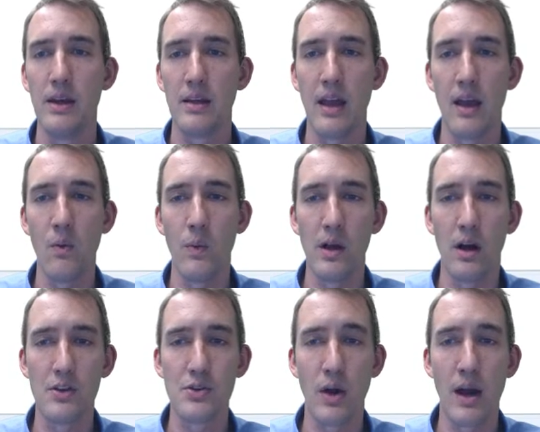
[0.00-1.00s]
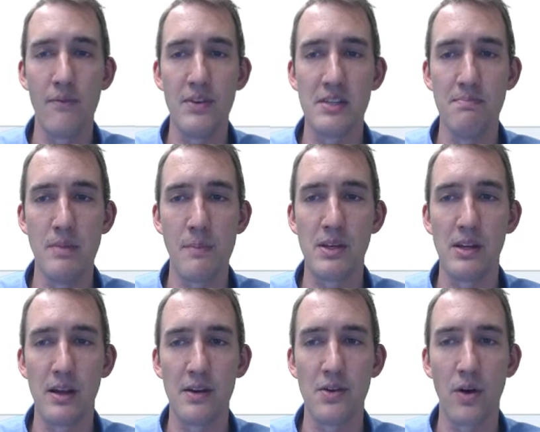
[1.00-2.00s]
Okay, we also have this MIPS and
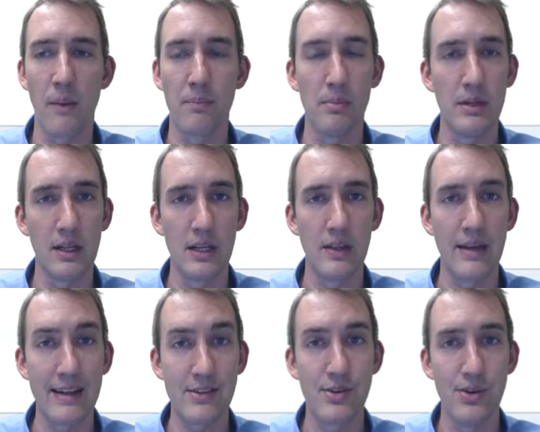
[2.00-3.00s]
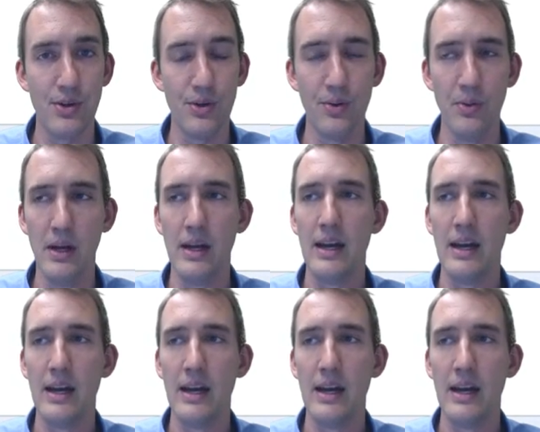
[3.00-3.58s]
interoperability. That's new.